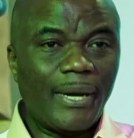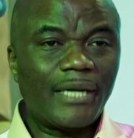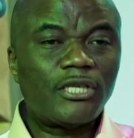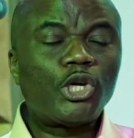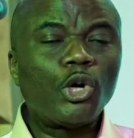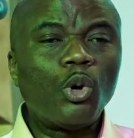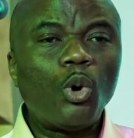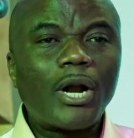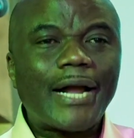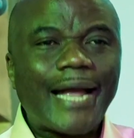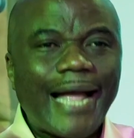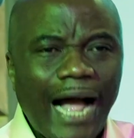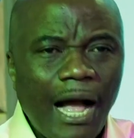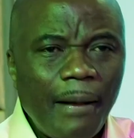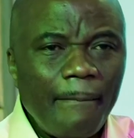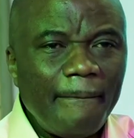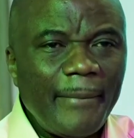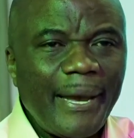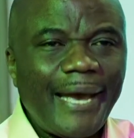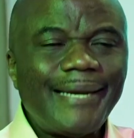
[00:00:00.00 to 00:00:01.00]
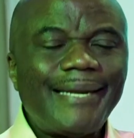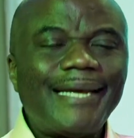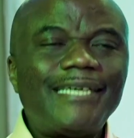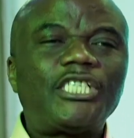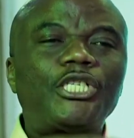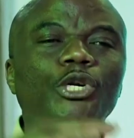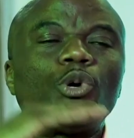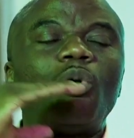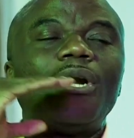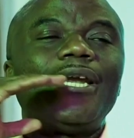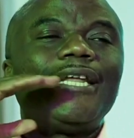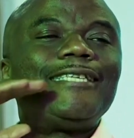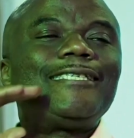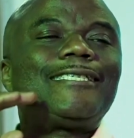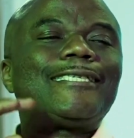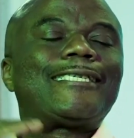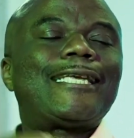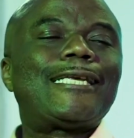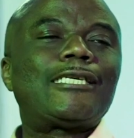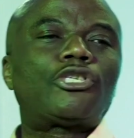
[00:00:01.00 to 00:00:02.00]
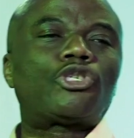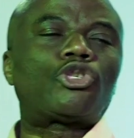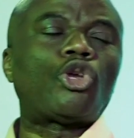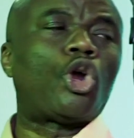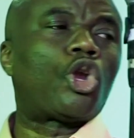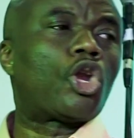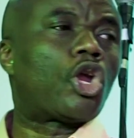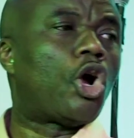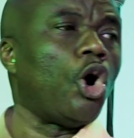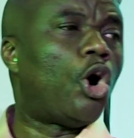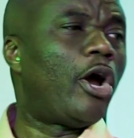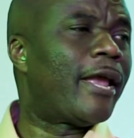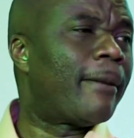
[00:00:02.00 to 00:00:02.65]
But you will come and then she will insist on